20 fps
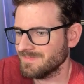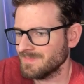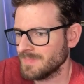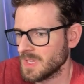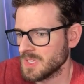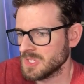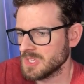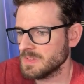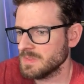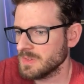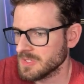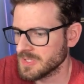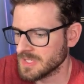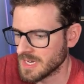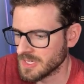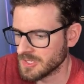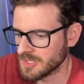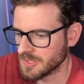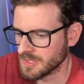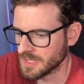it just feels
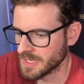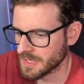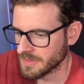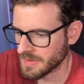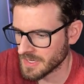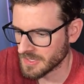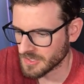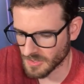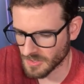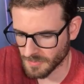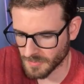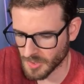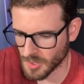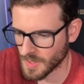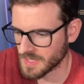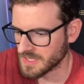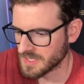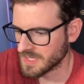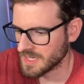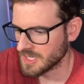nice using it, right? So I'm gonna go
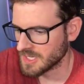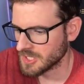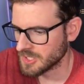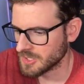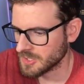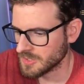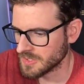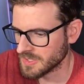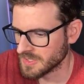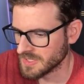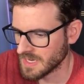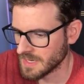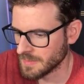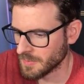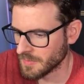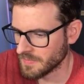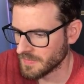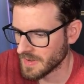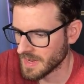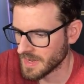ahead and say, just use the
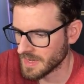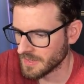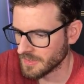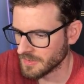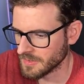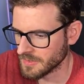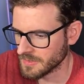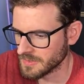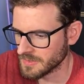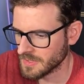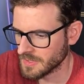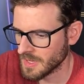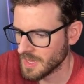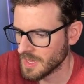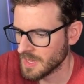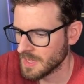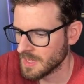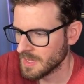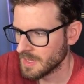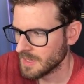sample files.
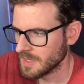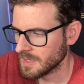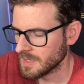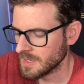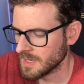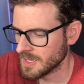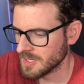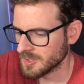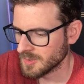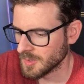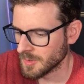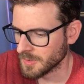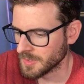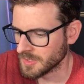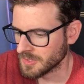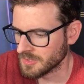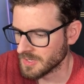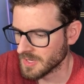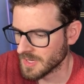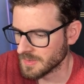Yes, we want to
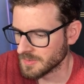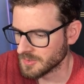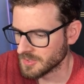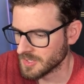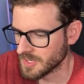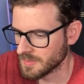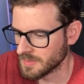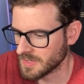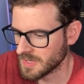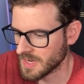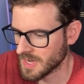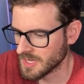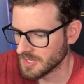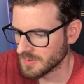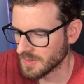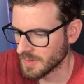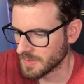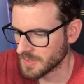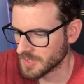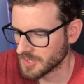use TypeScript. Yes,
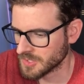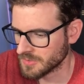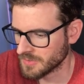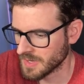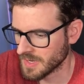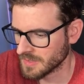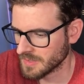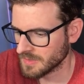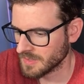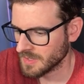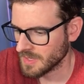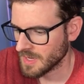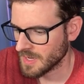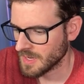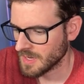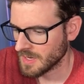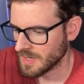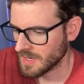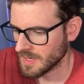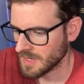I want strict.
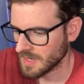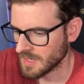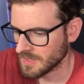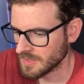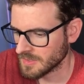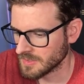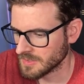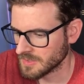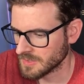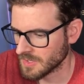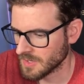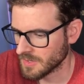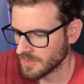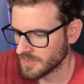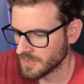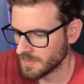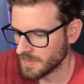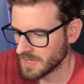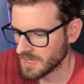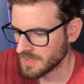Install the
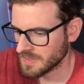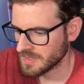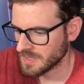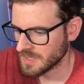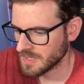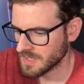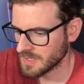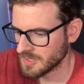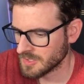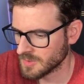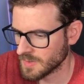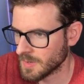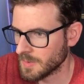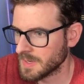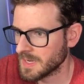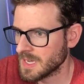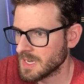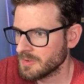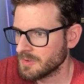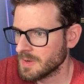dependencies. Do I want to
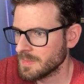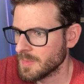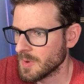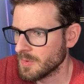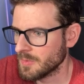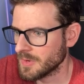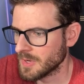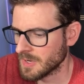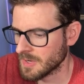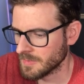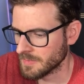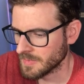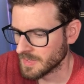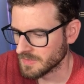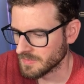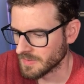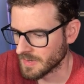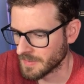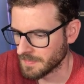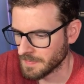git repo? No, it's
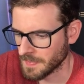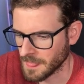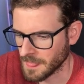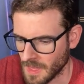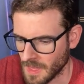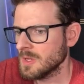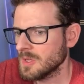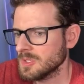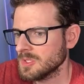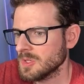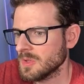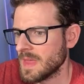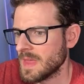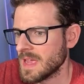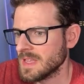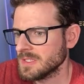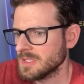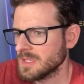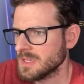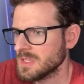fine. So
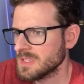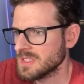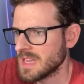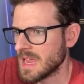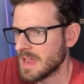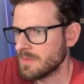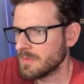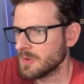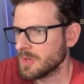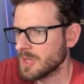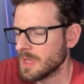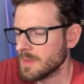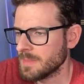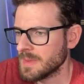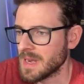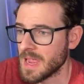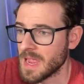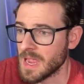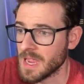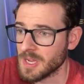that's going to scaffold up
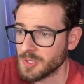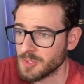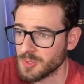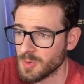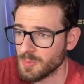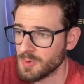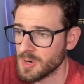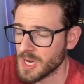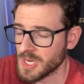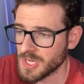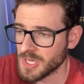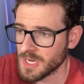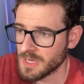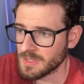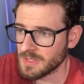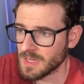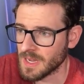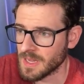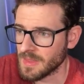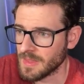an Astro
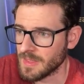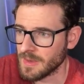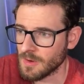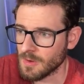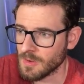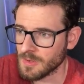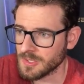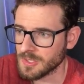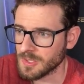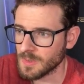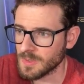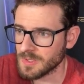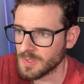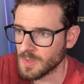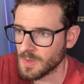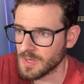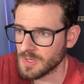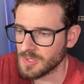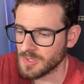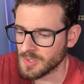project. And then also it's
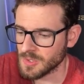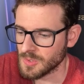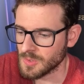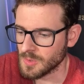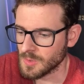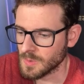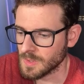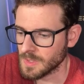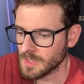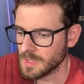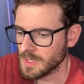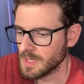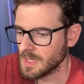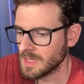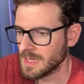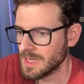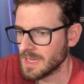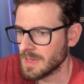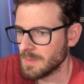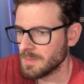going to
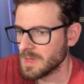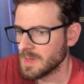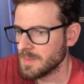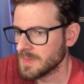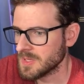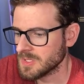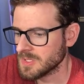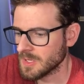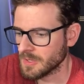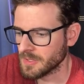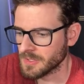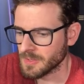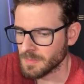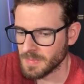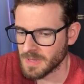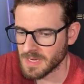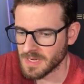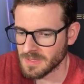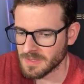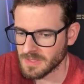npm installer
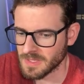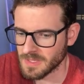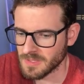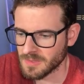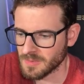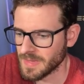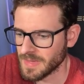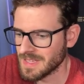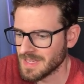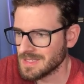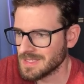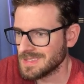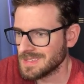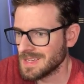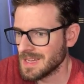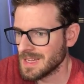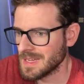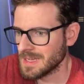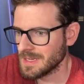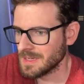dependencies. When that's
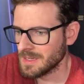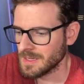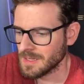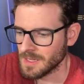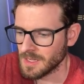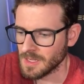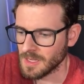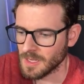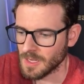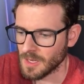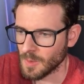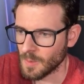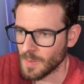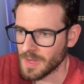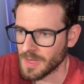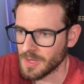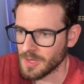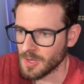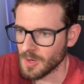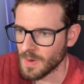done, we
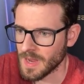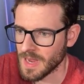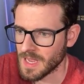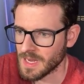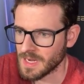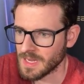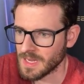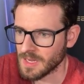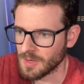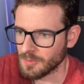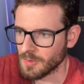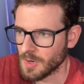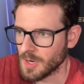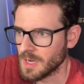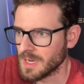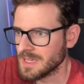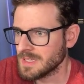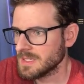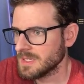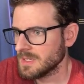can go ahead and run
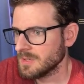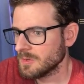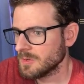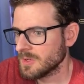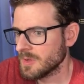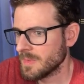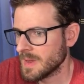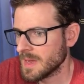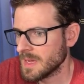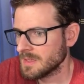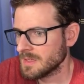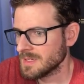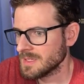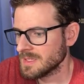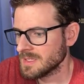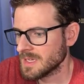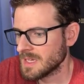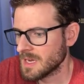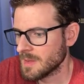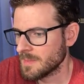a single command to
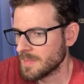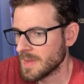set up